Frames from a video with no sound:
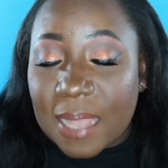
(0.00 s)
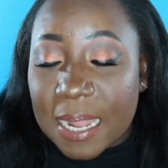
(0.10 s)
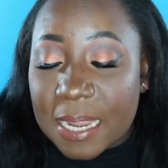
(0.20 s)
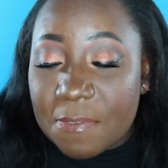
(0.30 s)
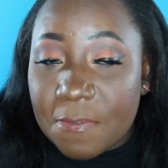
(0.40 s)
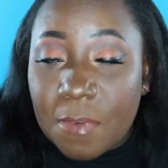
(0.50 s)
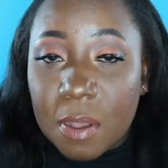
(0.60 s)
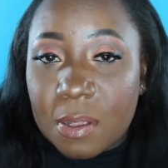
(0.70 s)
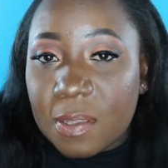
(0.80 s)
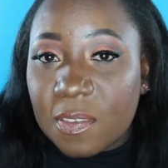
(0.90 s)
and the
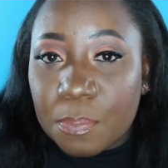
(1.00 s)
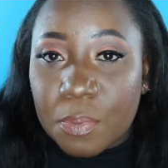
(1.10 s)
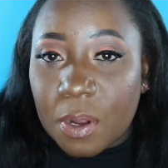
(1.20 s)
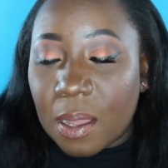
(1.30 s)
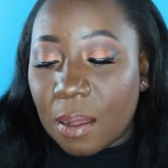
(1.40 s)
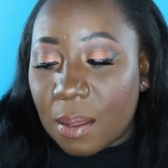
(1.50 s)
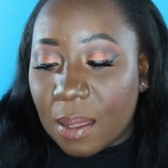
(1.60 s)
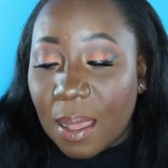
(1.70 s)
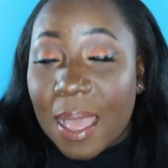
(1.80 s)
first product